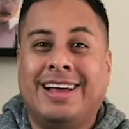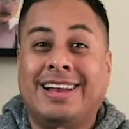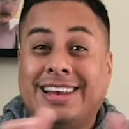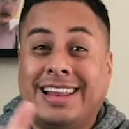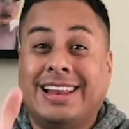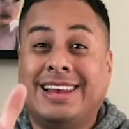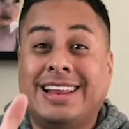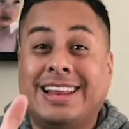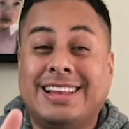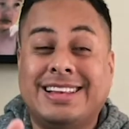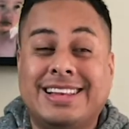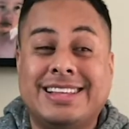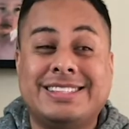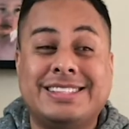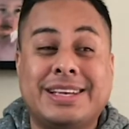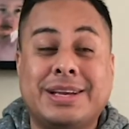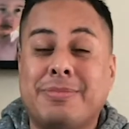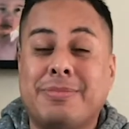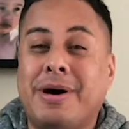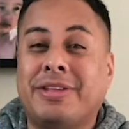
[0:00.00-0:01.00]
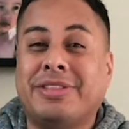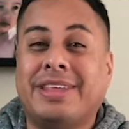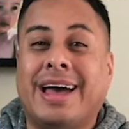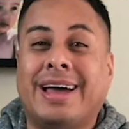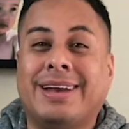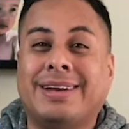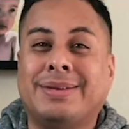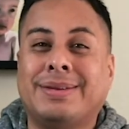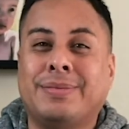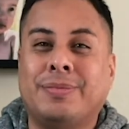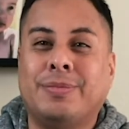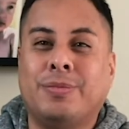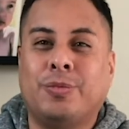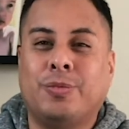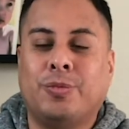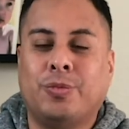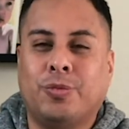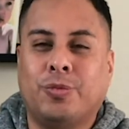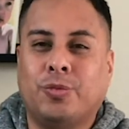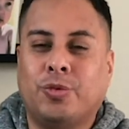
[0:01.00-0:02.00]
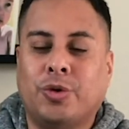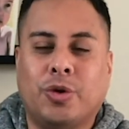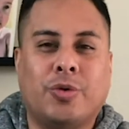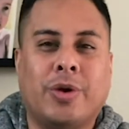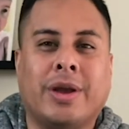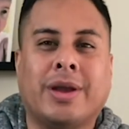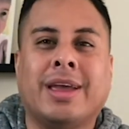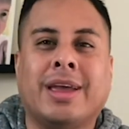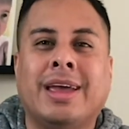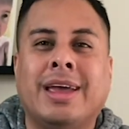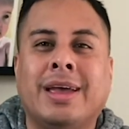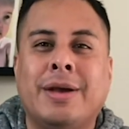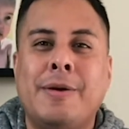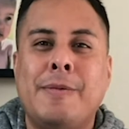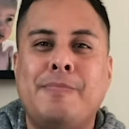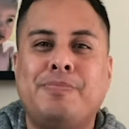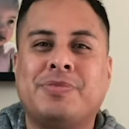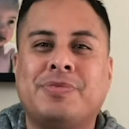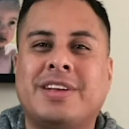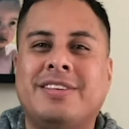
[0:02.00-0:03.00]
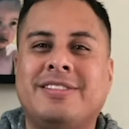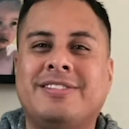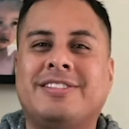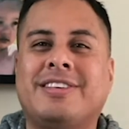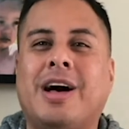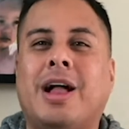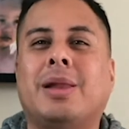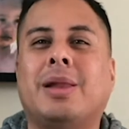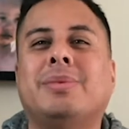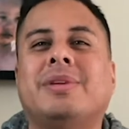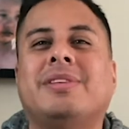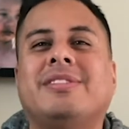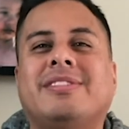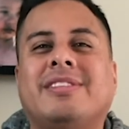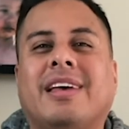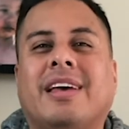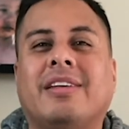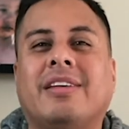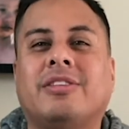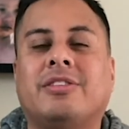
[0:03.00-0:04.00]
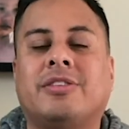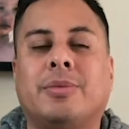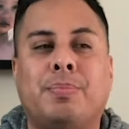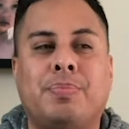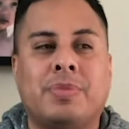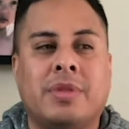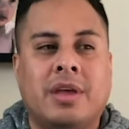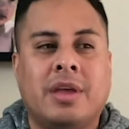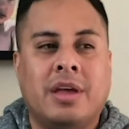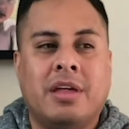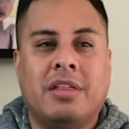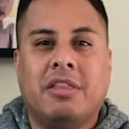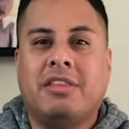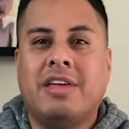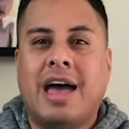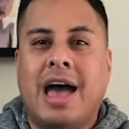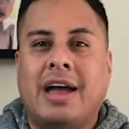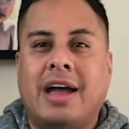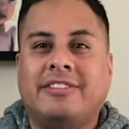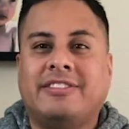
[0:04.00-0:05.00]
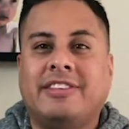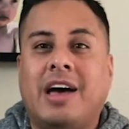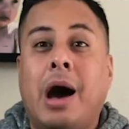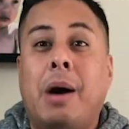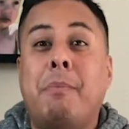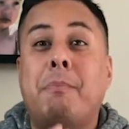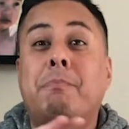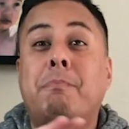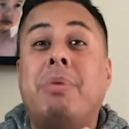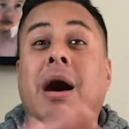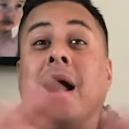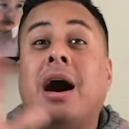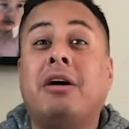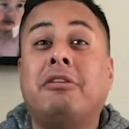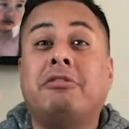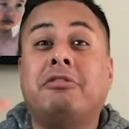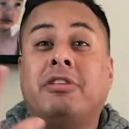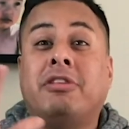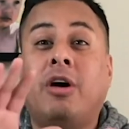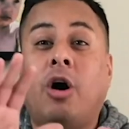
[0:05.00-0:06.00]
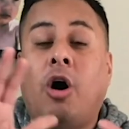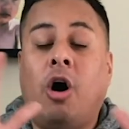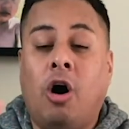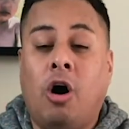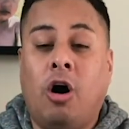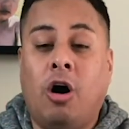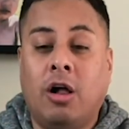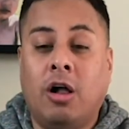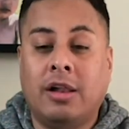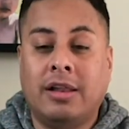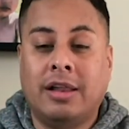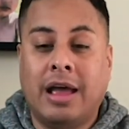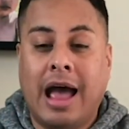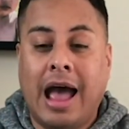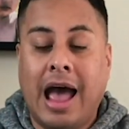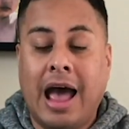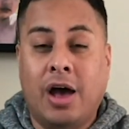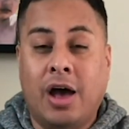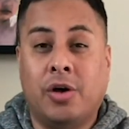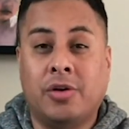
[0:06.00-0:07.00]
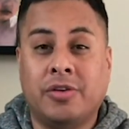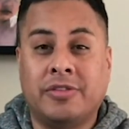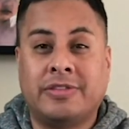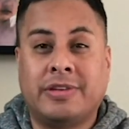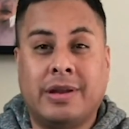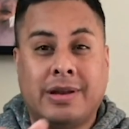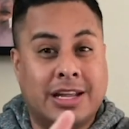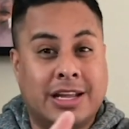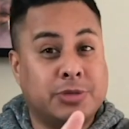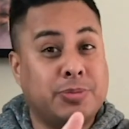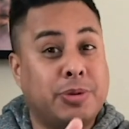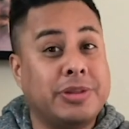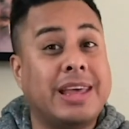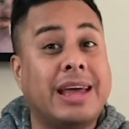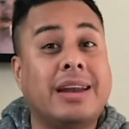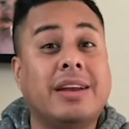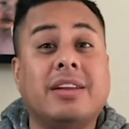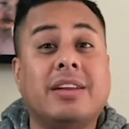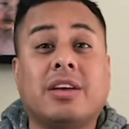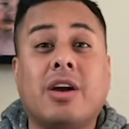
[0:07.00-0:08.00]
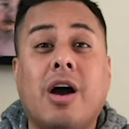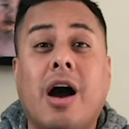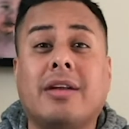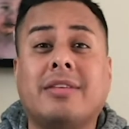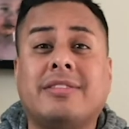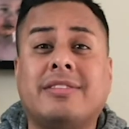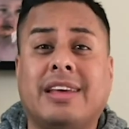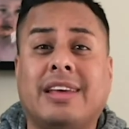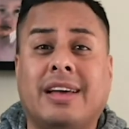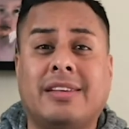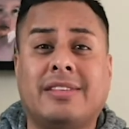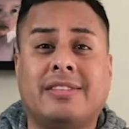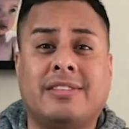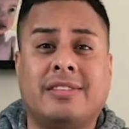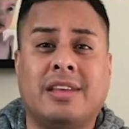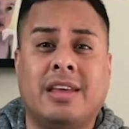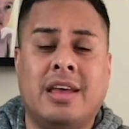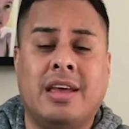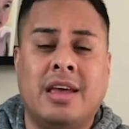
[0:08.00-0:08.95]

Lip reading: Let's think about that real quick. Solomon says that above all else. Now let's put that into context.